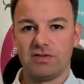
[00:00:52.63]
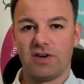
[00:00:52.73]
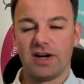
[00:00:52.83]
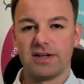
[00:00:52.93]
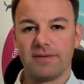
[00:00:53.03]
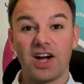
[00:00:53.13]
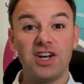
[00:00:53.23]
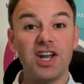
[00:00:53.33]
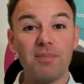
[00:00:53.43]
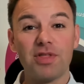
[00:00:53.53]
you find.
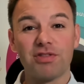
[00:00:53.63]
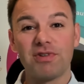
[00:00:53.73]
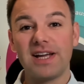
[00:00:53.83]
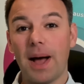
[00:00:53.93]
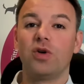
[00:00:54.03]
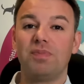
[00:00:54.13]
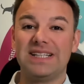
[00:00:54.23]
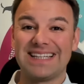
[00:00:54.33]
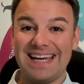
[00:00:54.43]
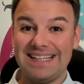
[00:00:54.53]
Number 3 would be
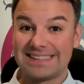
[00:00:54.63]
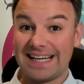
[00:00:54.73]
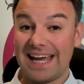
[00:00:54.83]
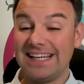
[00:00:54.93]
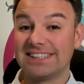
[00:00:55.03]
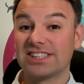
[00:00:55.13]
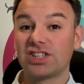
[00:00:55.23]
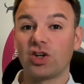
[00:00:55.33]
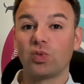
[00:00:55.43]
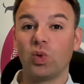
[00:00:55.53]
to insulate any
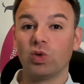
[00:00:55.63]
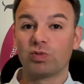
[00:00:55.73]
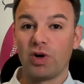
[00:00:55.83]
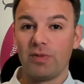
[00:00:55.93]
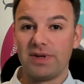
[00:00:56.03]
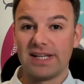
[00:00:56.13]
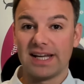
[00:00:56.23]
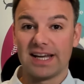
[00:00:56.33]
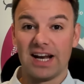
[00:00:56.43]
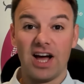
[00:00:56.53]
stud walls
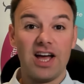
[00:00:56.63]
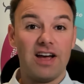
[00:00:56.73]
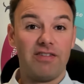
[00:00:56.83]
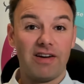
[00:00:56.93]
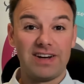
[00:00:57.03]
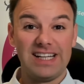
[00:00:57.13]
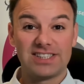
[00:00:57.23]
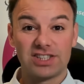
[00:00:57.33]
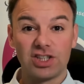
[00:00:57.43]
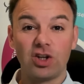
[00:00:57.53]
perpendicular. If you have any
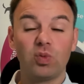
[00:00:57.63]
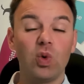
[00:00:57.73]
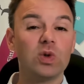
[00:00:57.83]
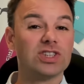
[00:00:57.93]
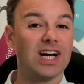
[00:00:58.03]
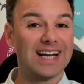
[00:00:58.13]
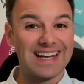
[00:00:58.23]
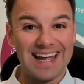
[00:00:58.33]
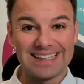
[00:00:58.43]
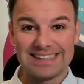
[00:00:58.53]
stud walls that are
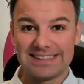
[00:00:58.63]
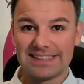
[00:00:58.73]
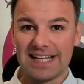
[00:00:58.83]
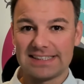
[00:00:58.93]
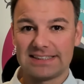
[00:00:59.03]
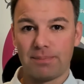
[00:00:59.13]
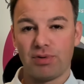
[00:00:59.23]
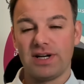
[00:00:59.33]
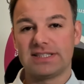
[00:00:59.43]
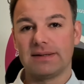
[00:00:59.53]
connected to that
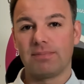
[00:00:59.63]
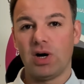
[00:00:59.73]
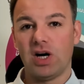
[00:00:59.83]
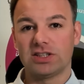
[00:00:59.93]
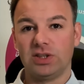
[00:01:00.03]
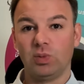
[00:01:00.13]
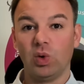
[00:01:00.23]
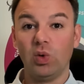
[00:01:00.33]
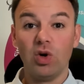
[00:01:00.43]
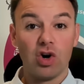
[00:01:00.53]
separating party wall,